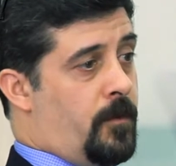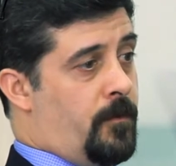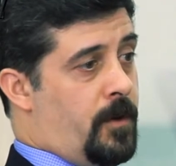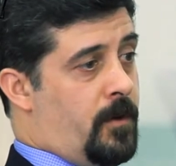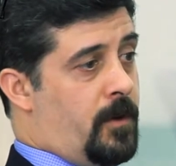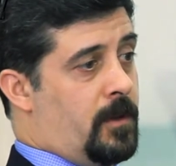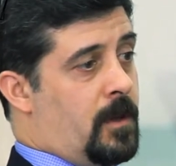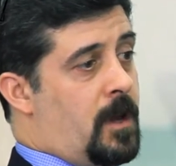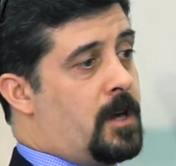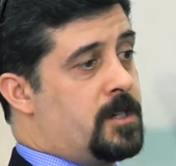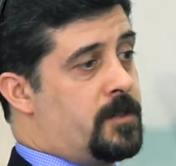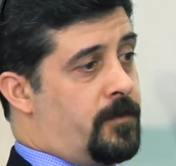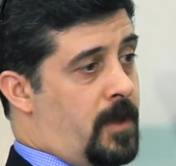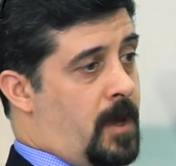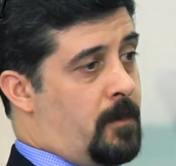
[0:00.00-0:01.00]
a very
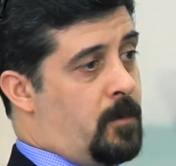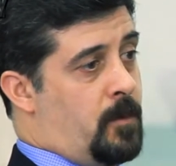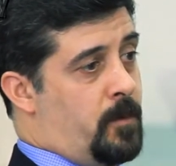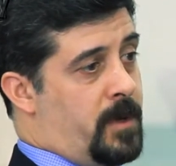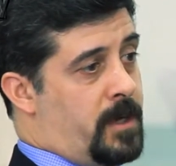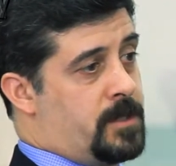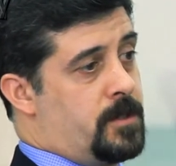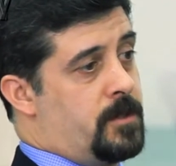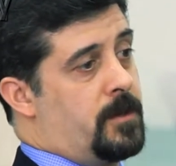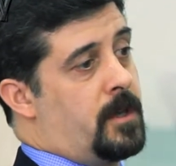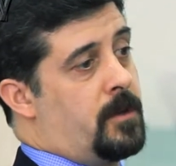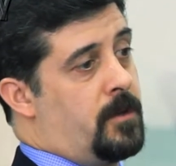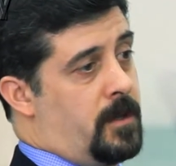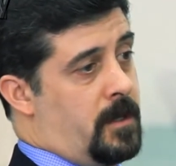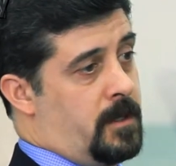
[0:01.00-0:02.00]
large flammable mixture
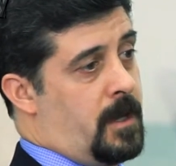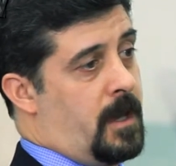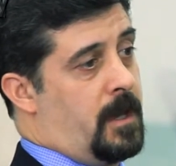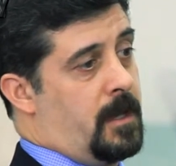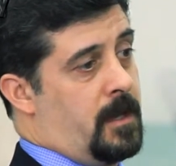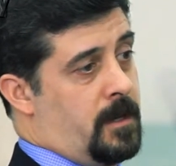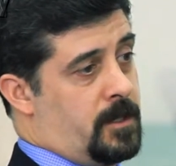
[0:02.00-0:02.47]
that could ignite and